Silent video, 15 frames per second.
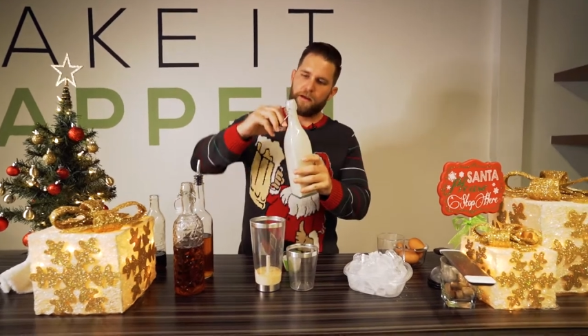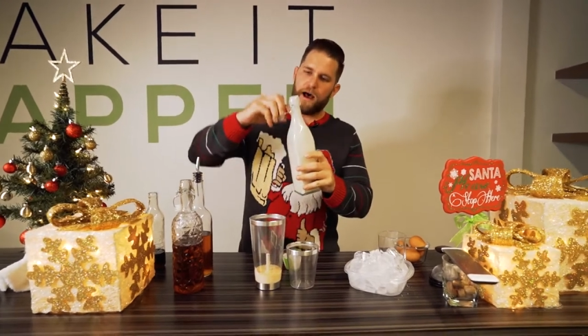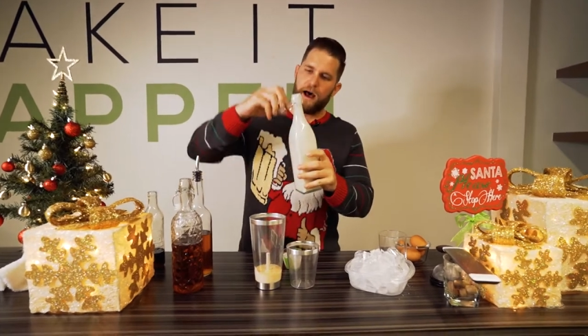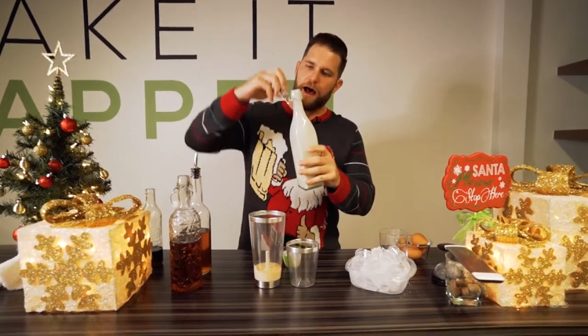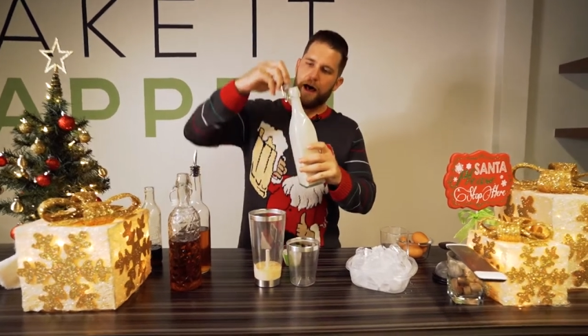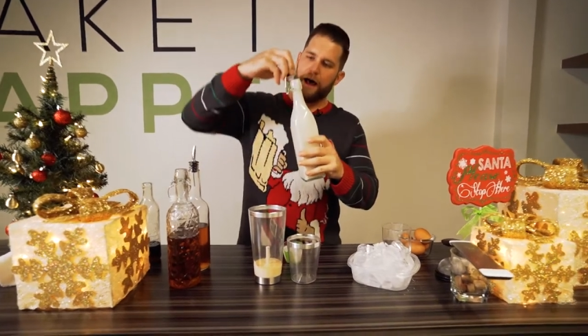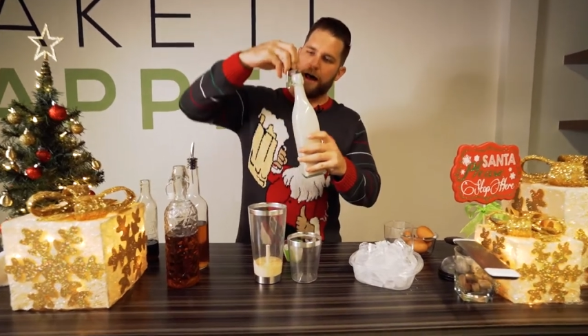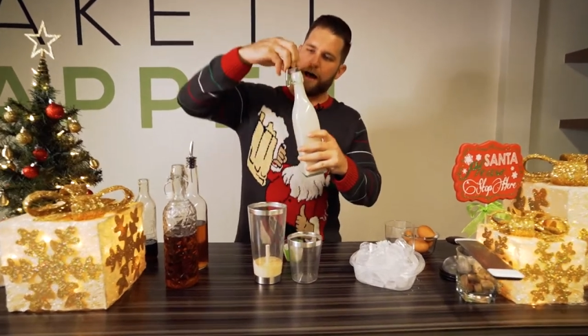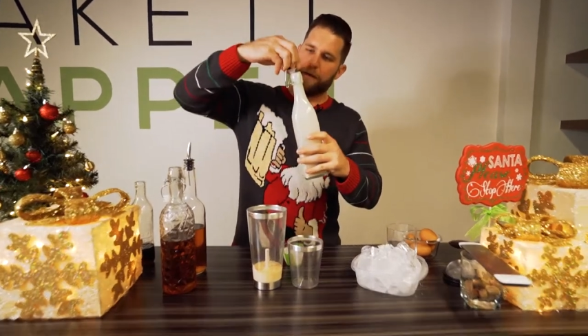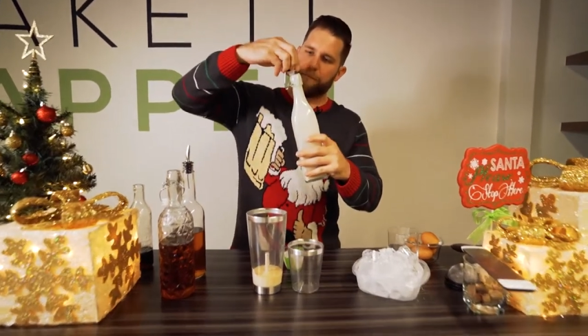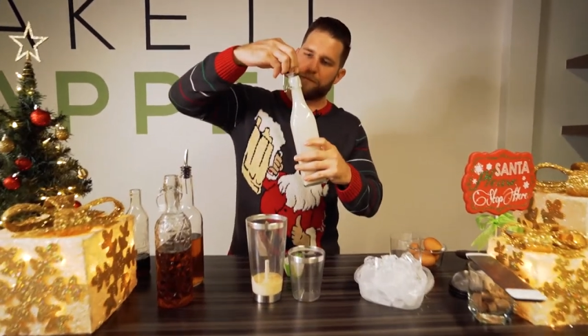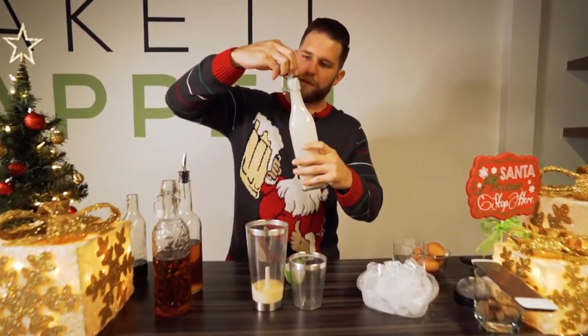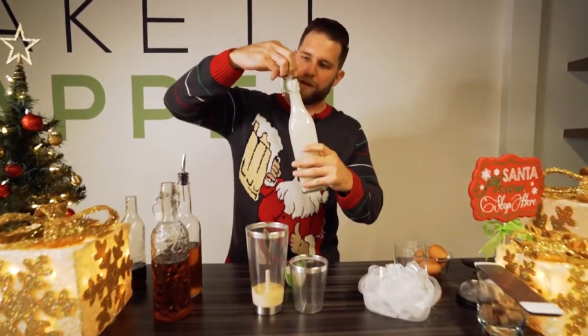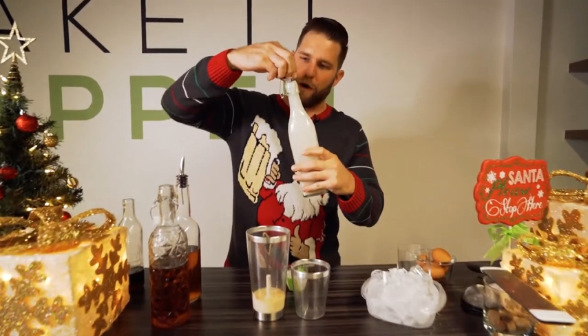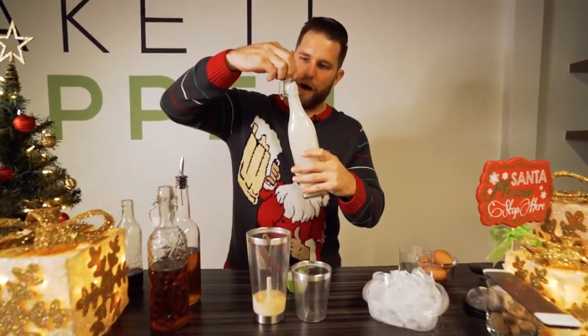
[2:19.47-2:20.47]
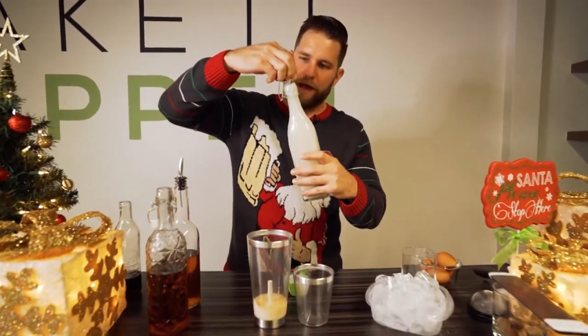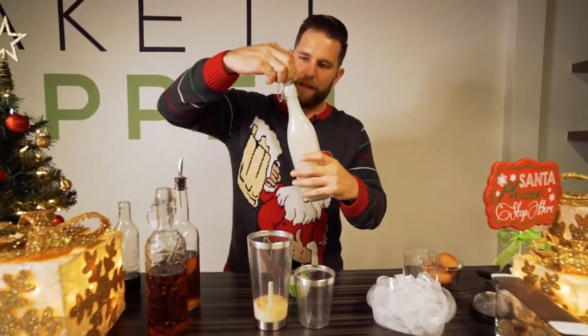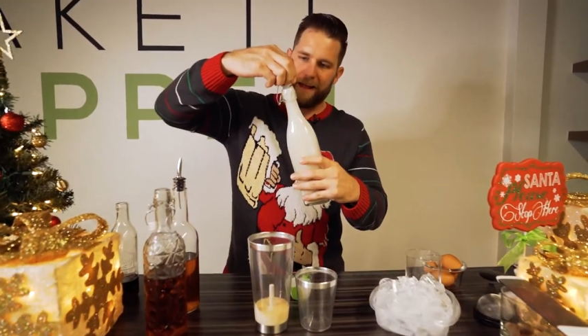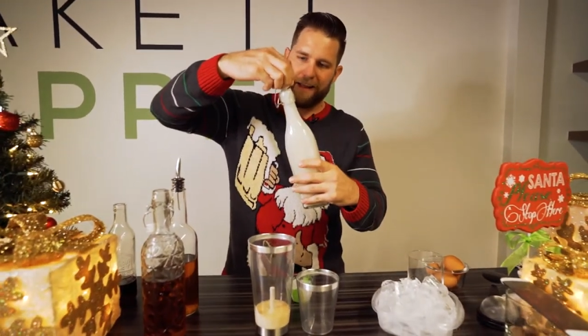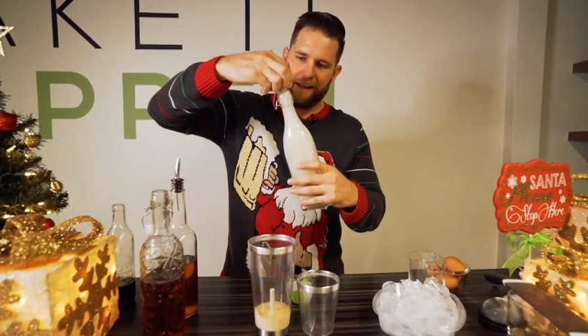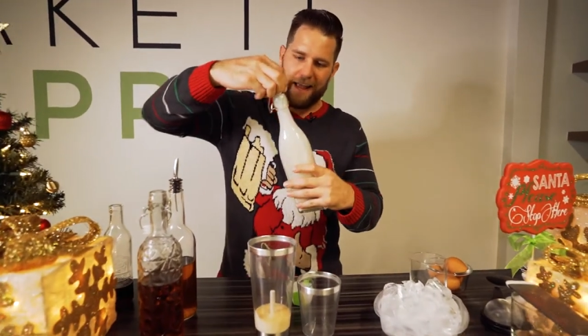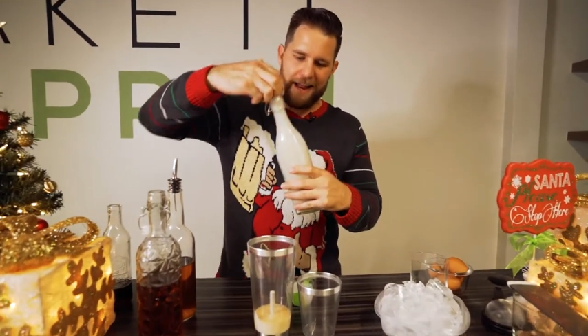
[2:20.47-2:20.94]
Um, so I
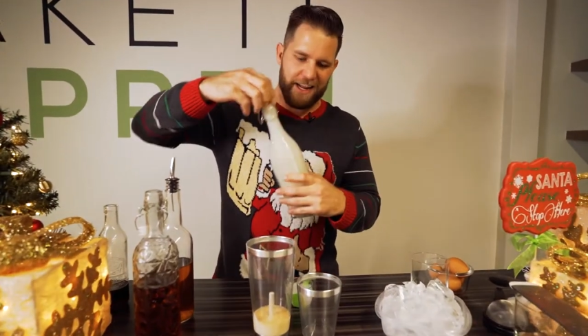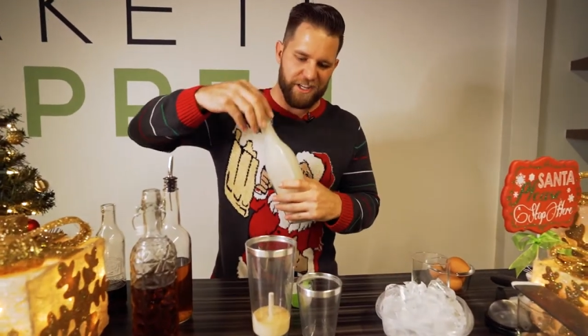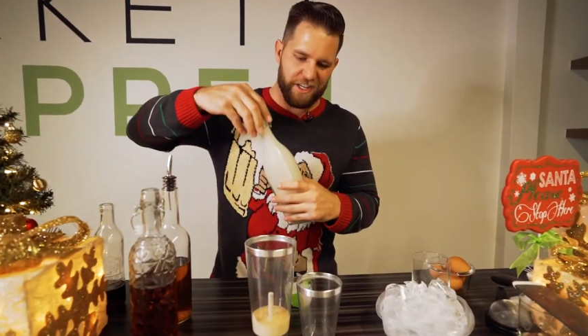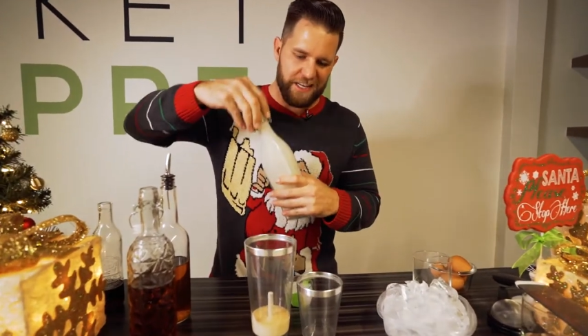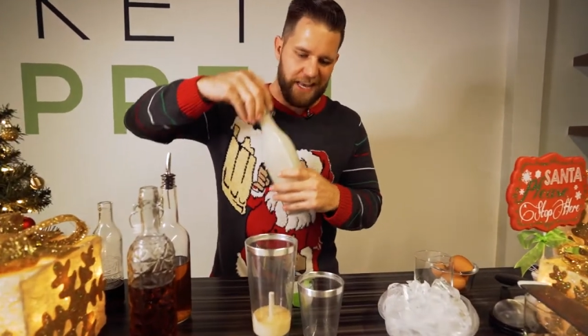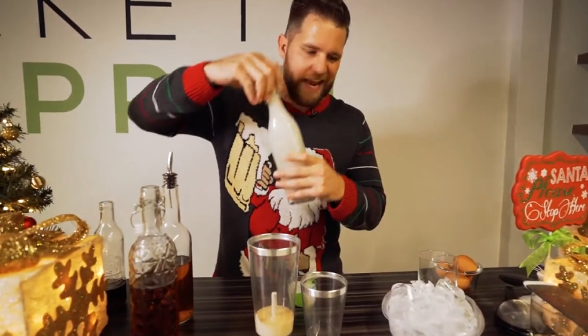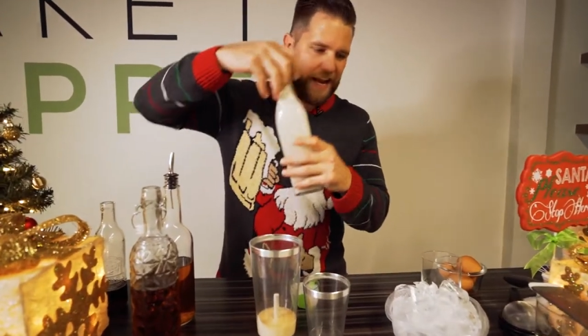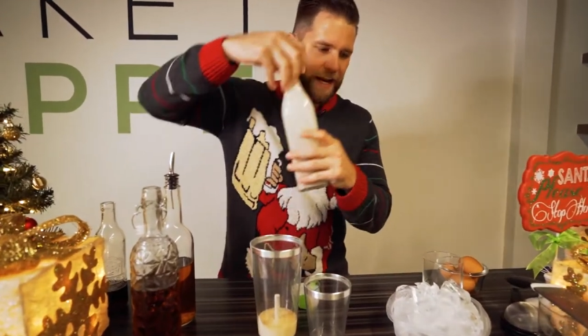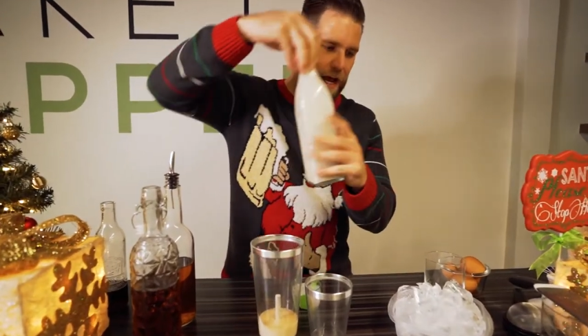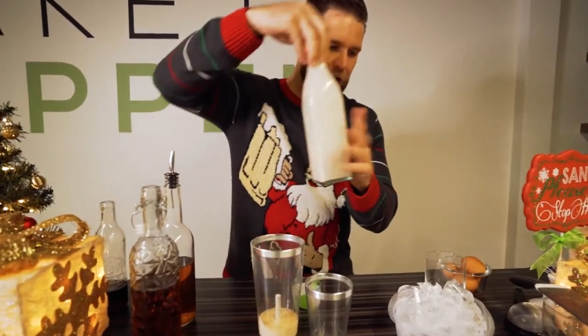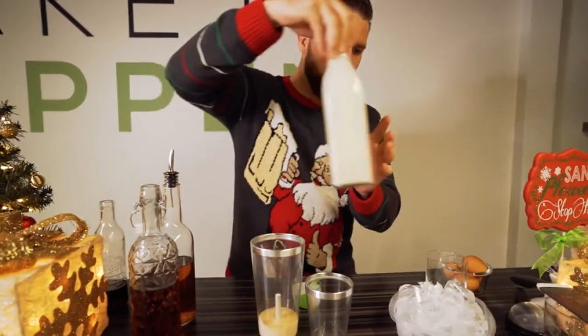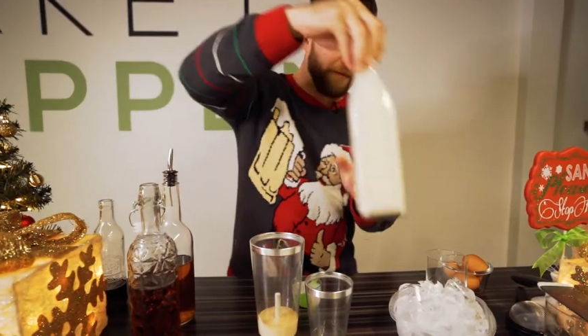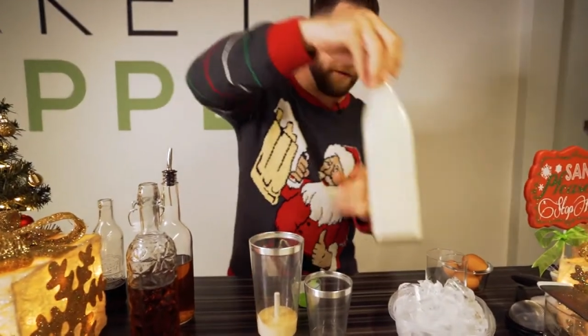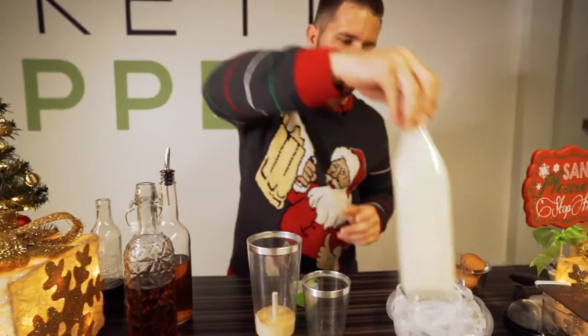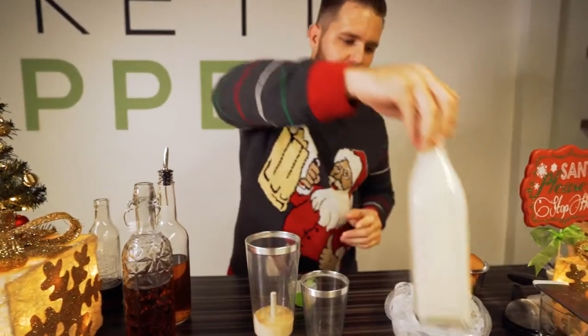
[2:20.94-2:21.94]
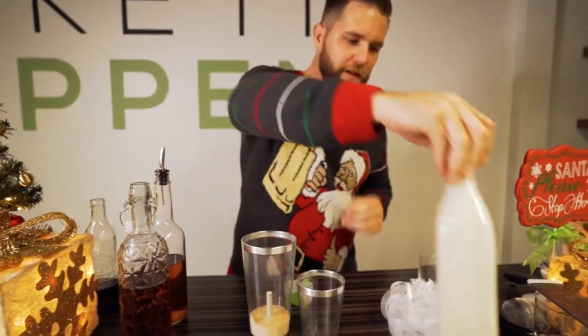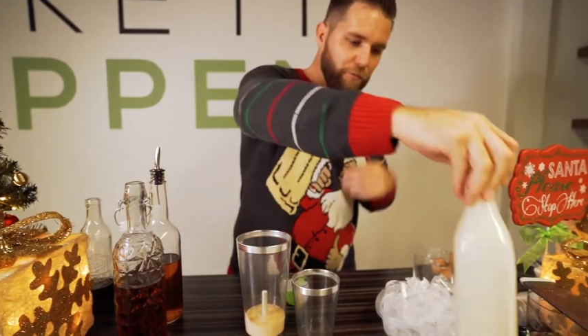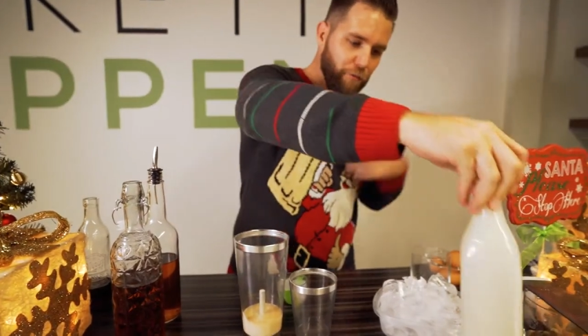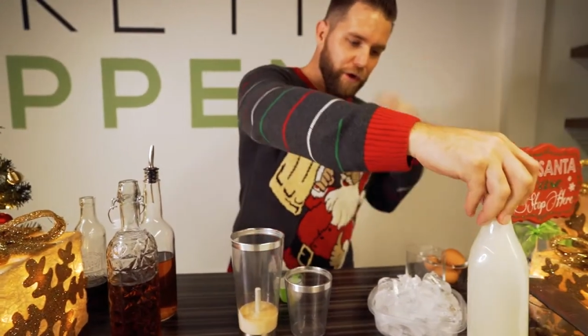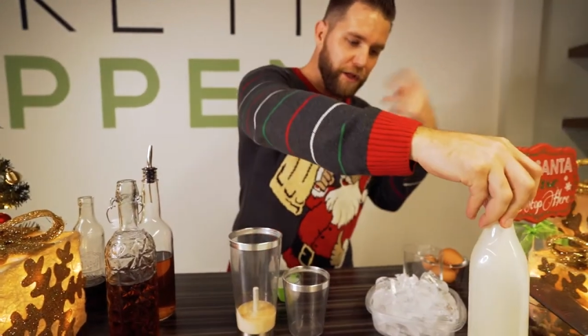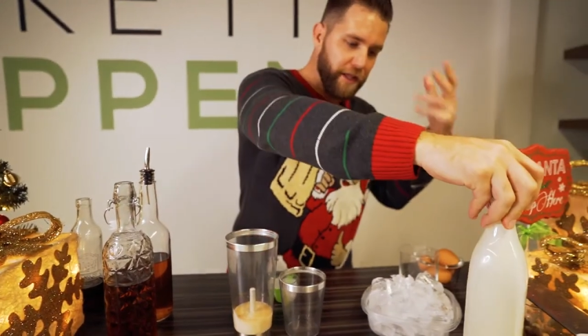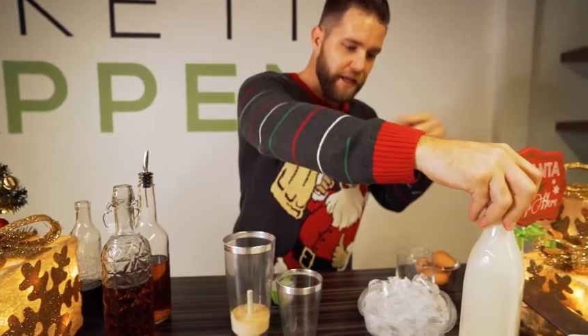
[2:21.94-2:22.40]
let it kind of just heat up and
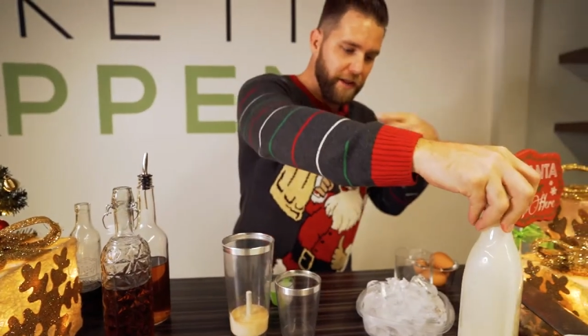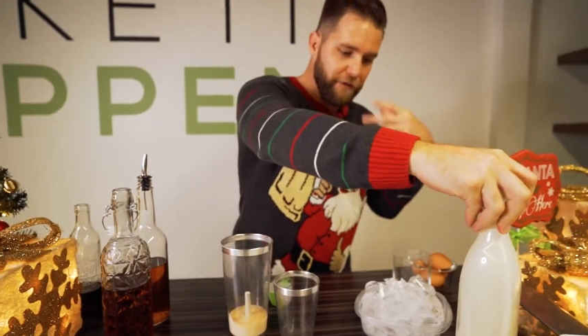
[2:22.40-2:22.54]
really